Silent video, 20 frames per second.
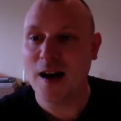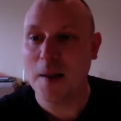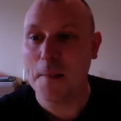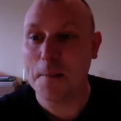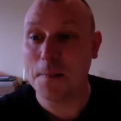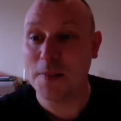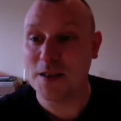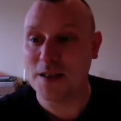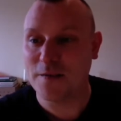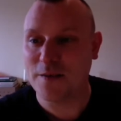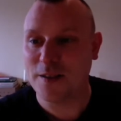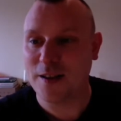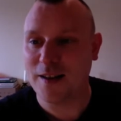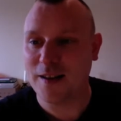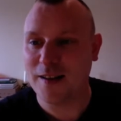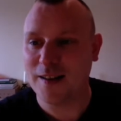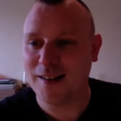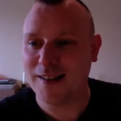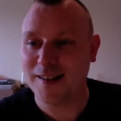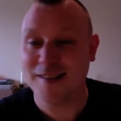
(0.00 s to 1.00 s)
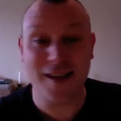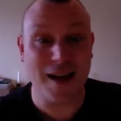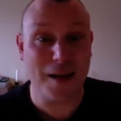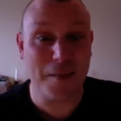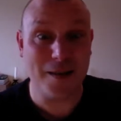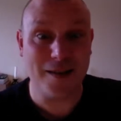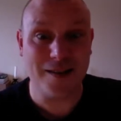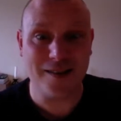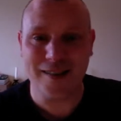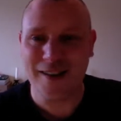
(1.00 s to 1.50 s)
Butterfly,
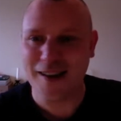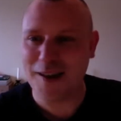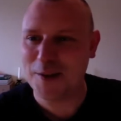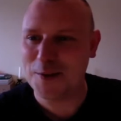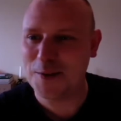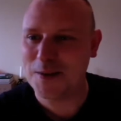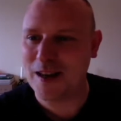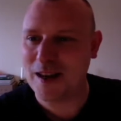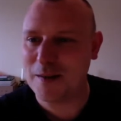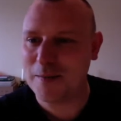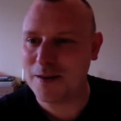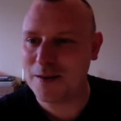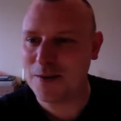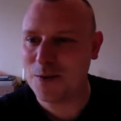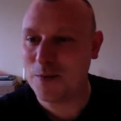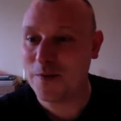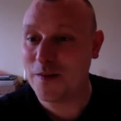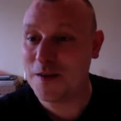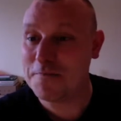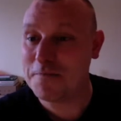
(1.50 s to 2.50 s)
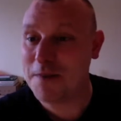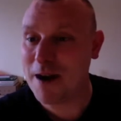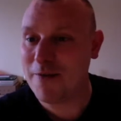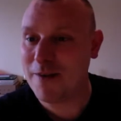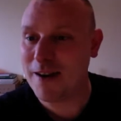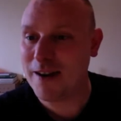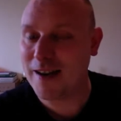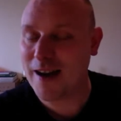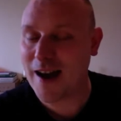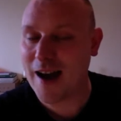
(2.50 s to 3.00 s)
Simon. Hello, Simon. We've got
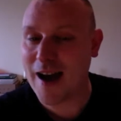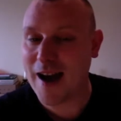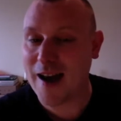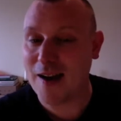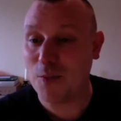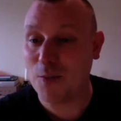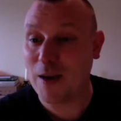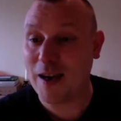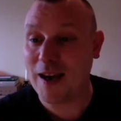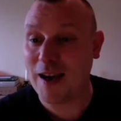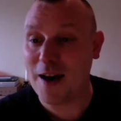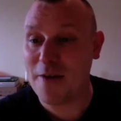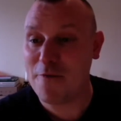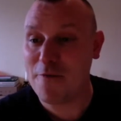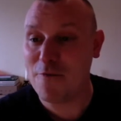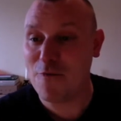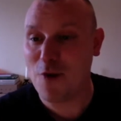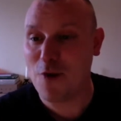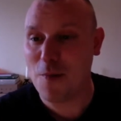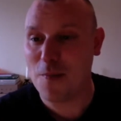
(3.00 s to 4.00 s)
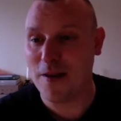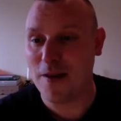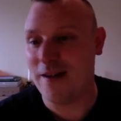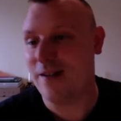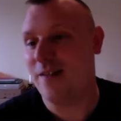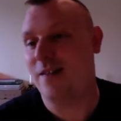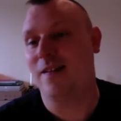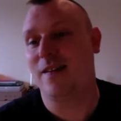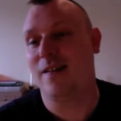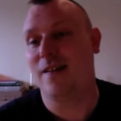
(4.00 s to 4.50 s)
Merrick, and we have
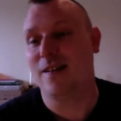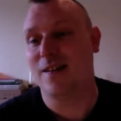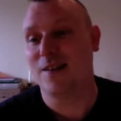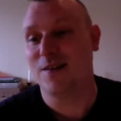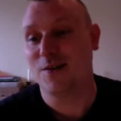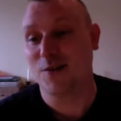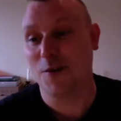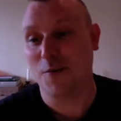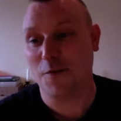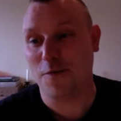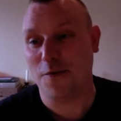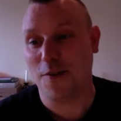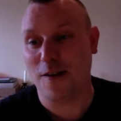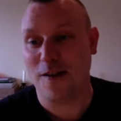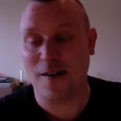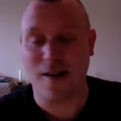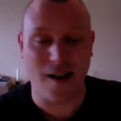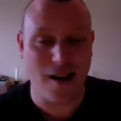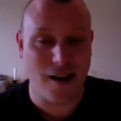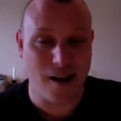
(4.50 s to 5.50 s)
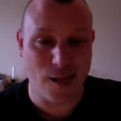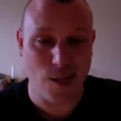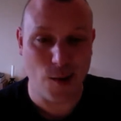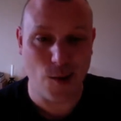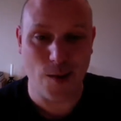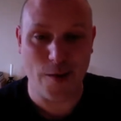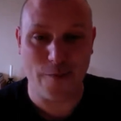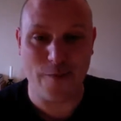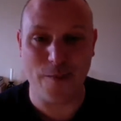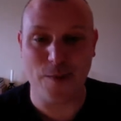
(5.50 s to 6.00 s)
Robin so far. Hello,
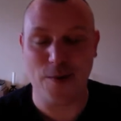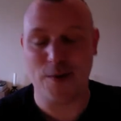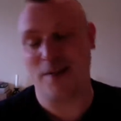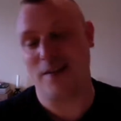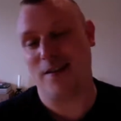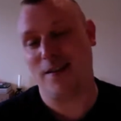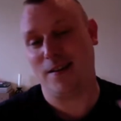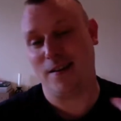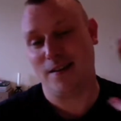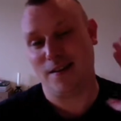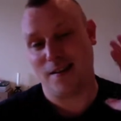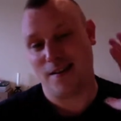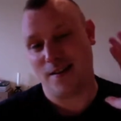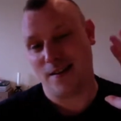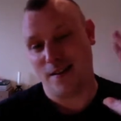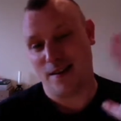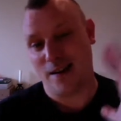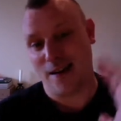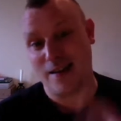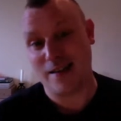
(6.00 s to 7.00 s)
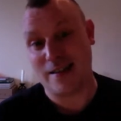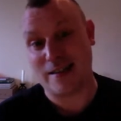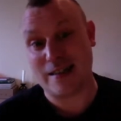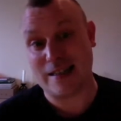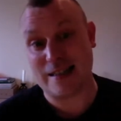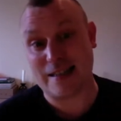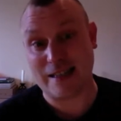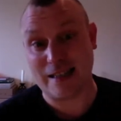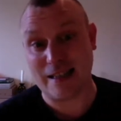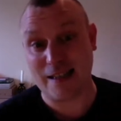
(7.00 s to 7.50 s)
everybody. Nice to
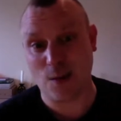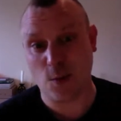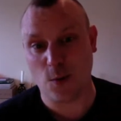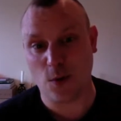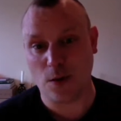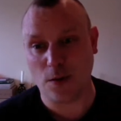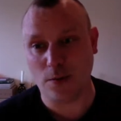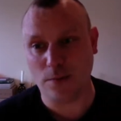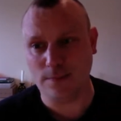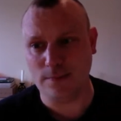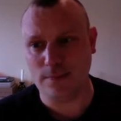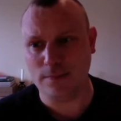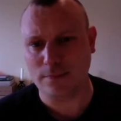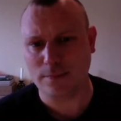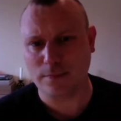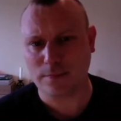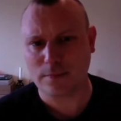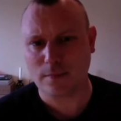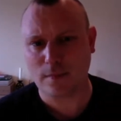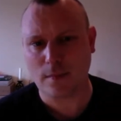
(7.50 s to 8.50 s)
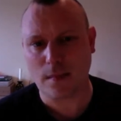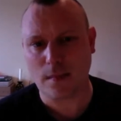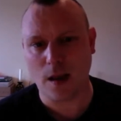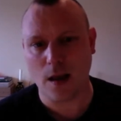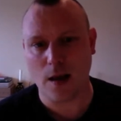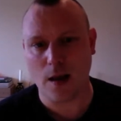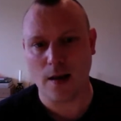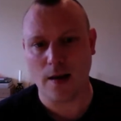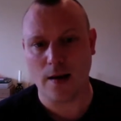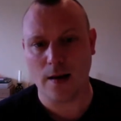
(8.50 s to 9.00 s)
see you all.
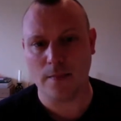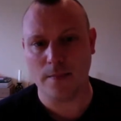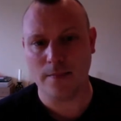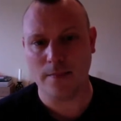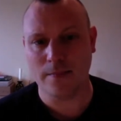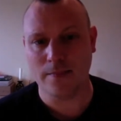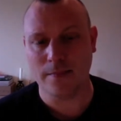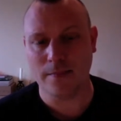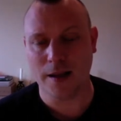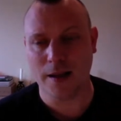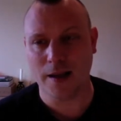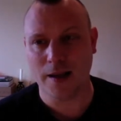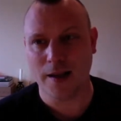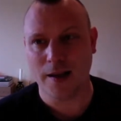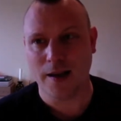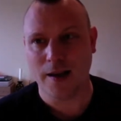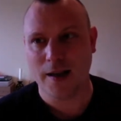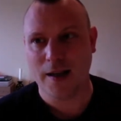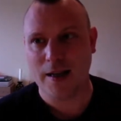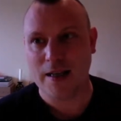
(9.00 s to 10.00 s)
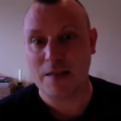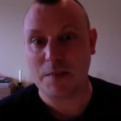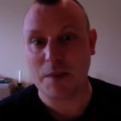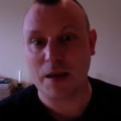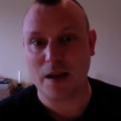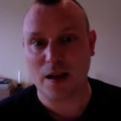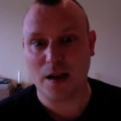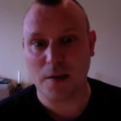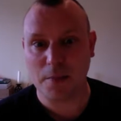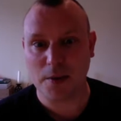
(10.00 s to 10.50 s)
It's been
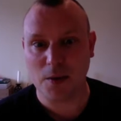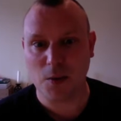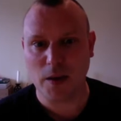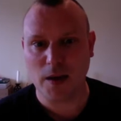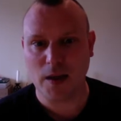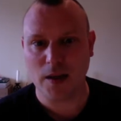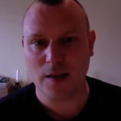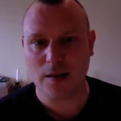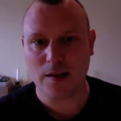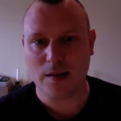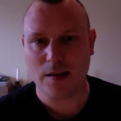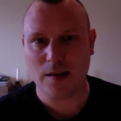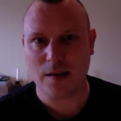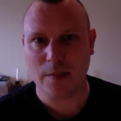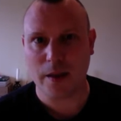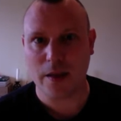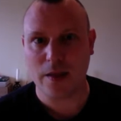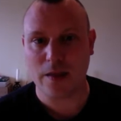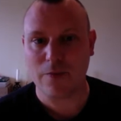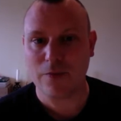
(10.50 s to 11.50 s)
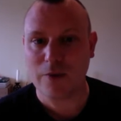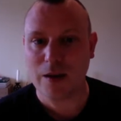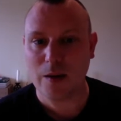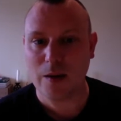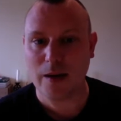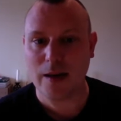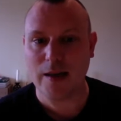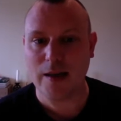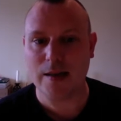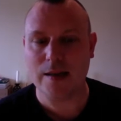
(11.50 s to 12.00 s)
a couple of weeks, about 3
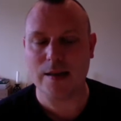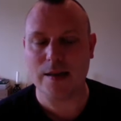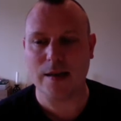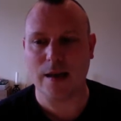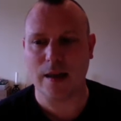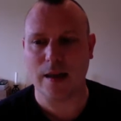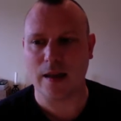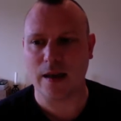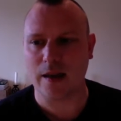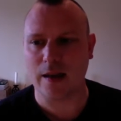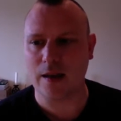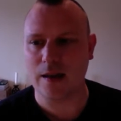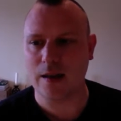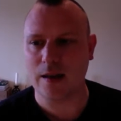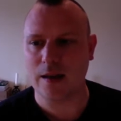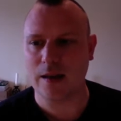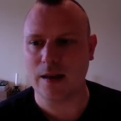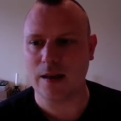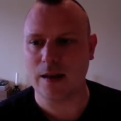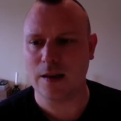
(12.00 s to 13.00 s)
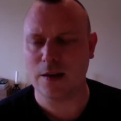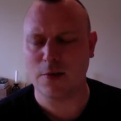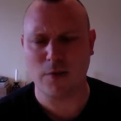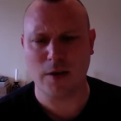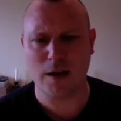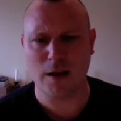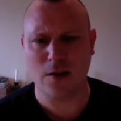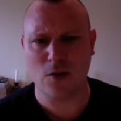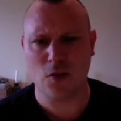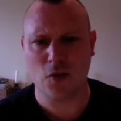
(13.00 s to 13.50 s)
weeks, I think.
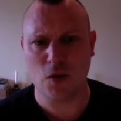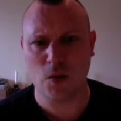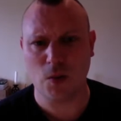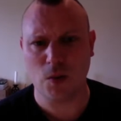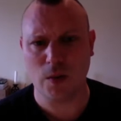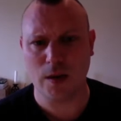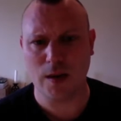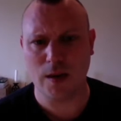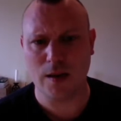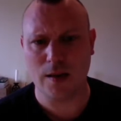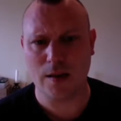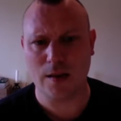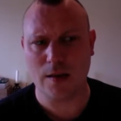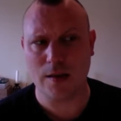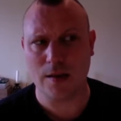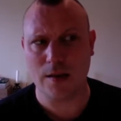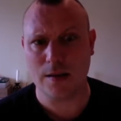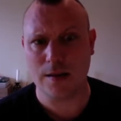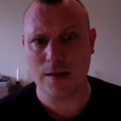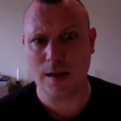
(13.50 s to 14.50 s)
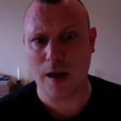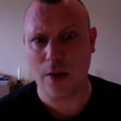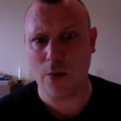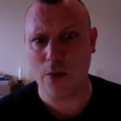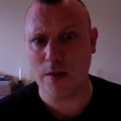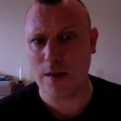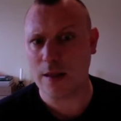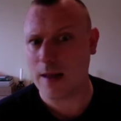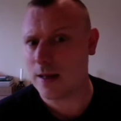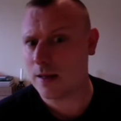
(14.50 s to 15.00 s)
3 or 2 weeks since I
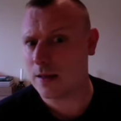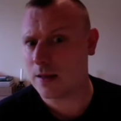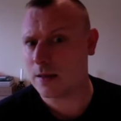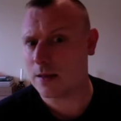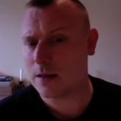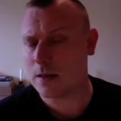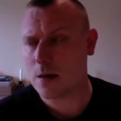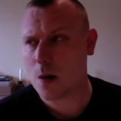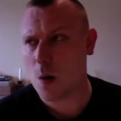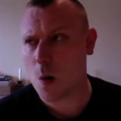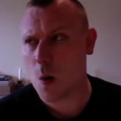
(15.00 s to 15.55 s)
was last